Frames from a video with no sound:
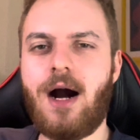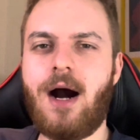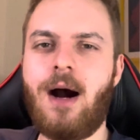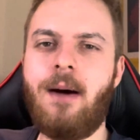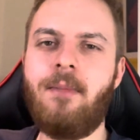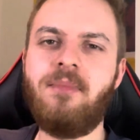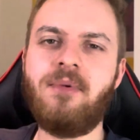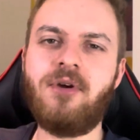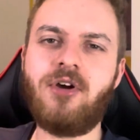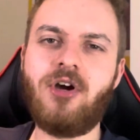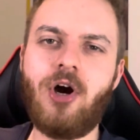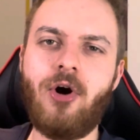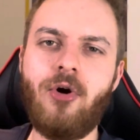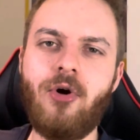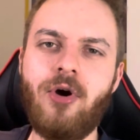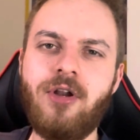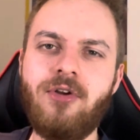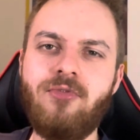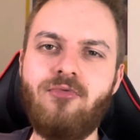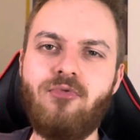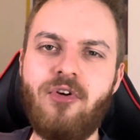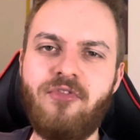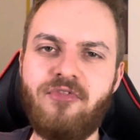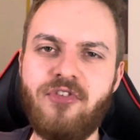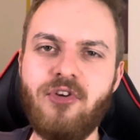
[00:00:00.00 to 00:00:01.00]
I'm going to go
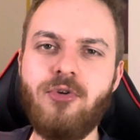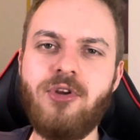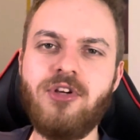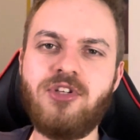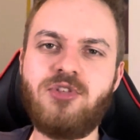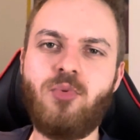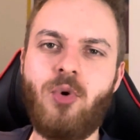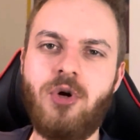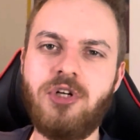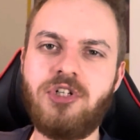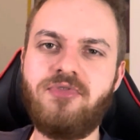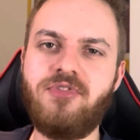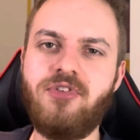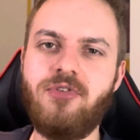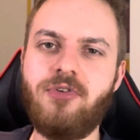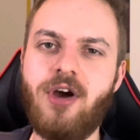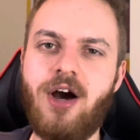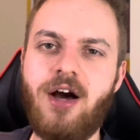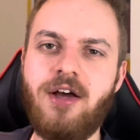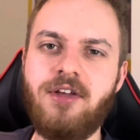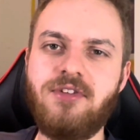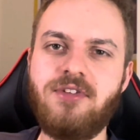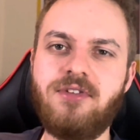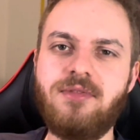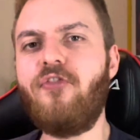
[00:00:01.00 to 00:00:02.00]
and review this watch for you
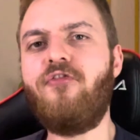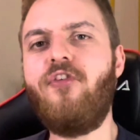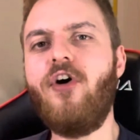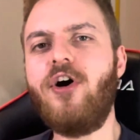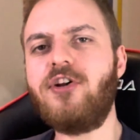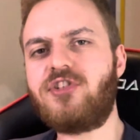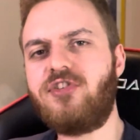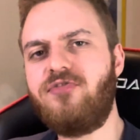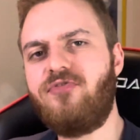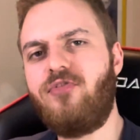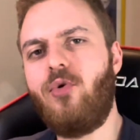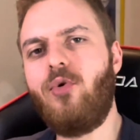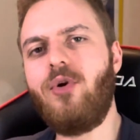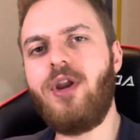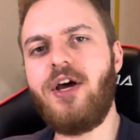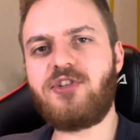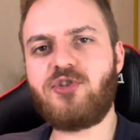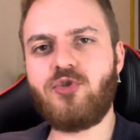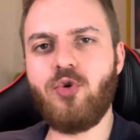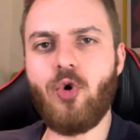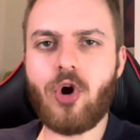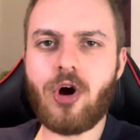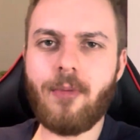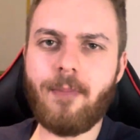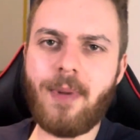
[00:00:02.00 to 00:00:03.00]
guys. So first of all, let's
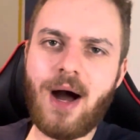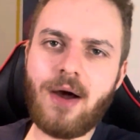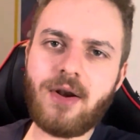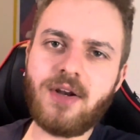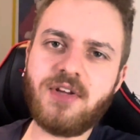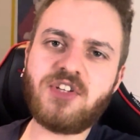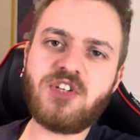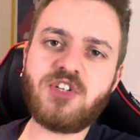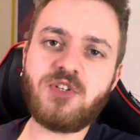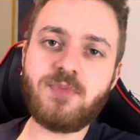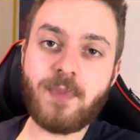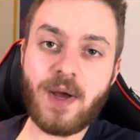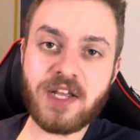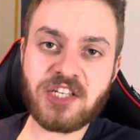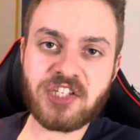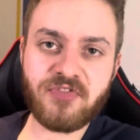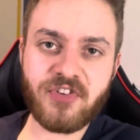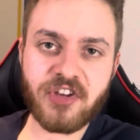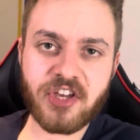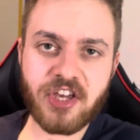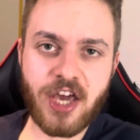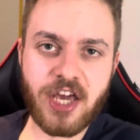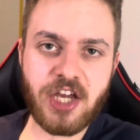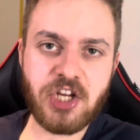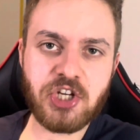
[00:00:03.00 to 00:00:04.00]
talk about the
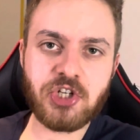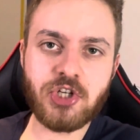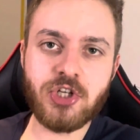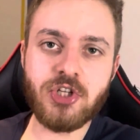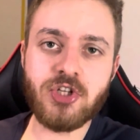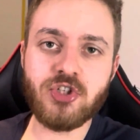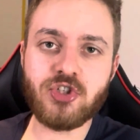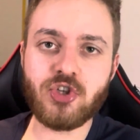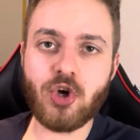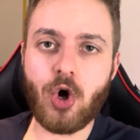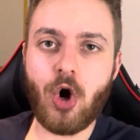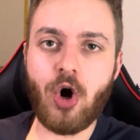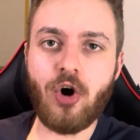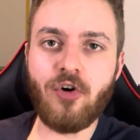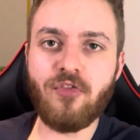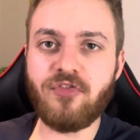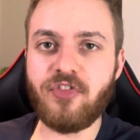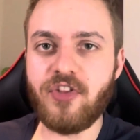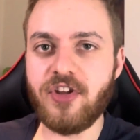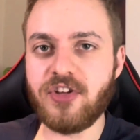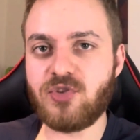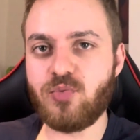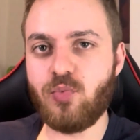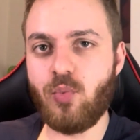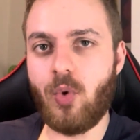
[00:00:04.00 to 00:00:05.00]
specifications of
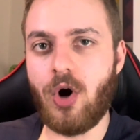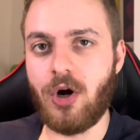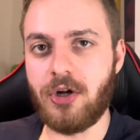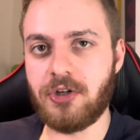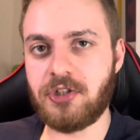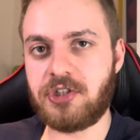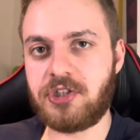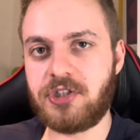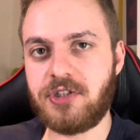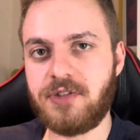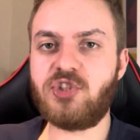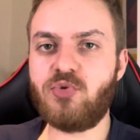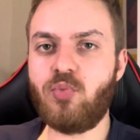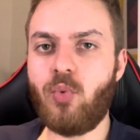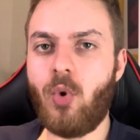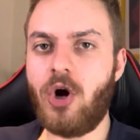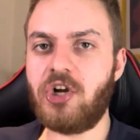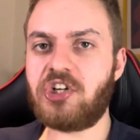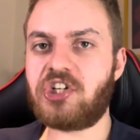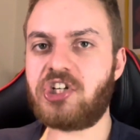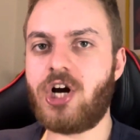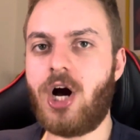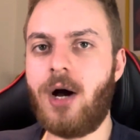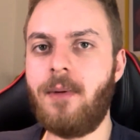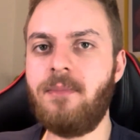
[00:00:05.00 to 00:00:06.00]
this watch. This
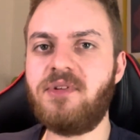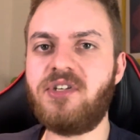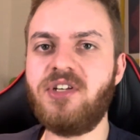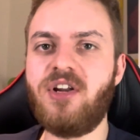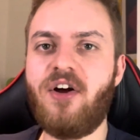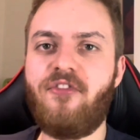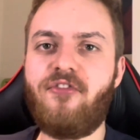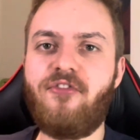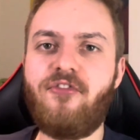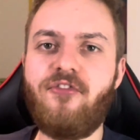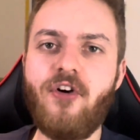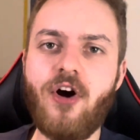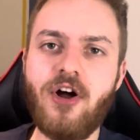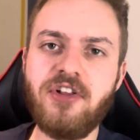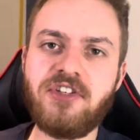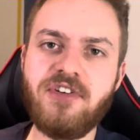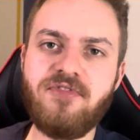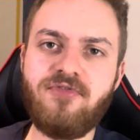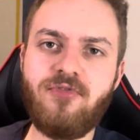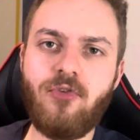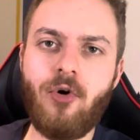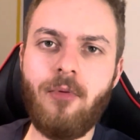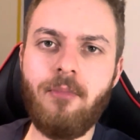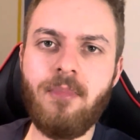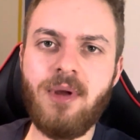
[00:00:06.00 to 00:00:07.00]
watch comes in a
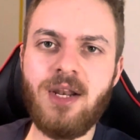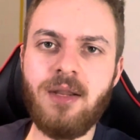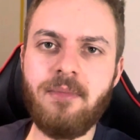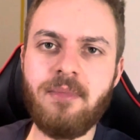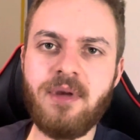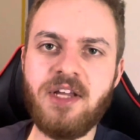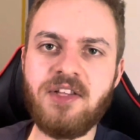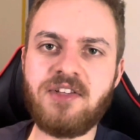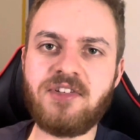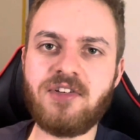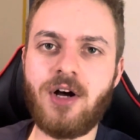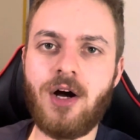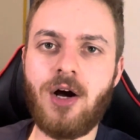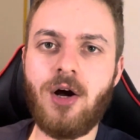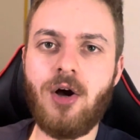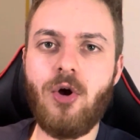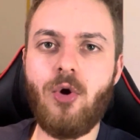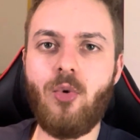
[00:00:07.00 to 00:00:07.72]
34mm